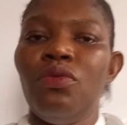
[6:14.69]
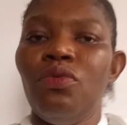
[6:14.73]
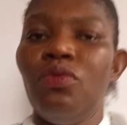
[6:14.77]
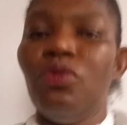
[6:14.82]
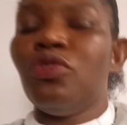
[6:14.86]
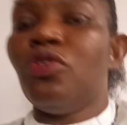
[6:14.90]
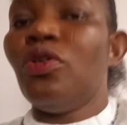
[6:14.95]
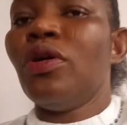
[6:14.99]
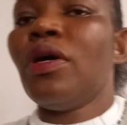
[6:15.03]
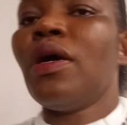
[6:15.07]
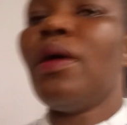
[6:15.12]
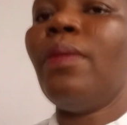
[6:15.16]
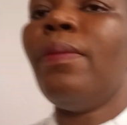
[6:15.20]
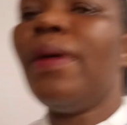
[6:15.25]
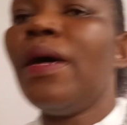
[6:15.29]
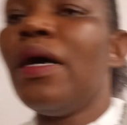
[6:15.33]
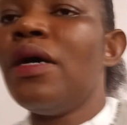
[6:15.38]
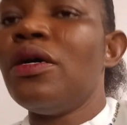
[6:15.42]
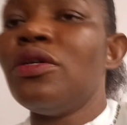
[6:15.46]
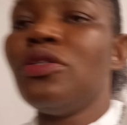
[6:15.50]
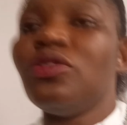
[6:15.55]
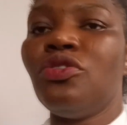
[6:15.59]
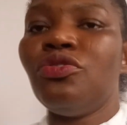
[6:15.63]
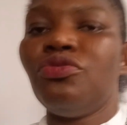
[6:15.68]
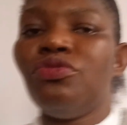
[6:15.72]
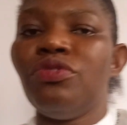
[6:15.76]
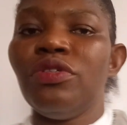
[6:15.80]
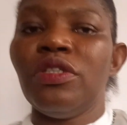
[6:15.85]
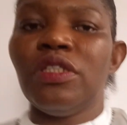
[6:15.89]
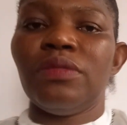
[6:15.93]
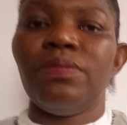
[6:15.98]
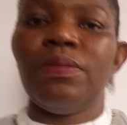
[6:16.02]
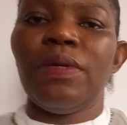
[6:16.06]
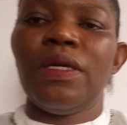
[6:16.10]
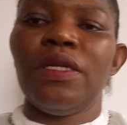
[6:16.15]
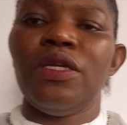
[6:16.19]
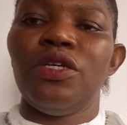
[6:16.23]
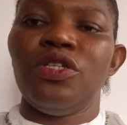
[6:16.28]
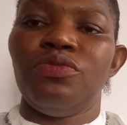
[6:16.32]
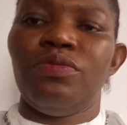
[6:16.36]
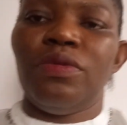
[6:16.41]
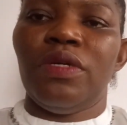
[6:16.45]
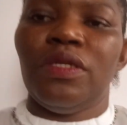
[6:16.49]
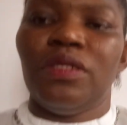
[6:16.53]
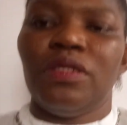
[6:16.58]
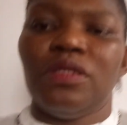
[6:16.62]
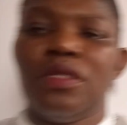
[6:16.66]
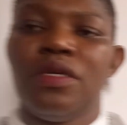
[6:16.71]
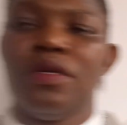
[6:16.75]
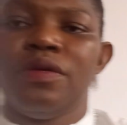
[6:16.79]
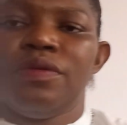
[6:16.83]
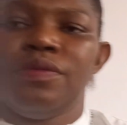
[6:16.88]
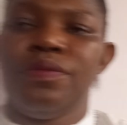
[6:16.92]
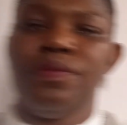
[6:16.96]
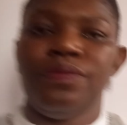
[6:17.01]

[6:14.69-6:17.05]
we'll talk about risk management.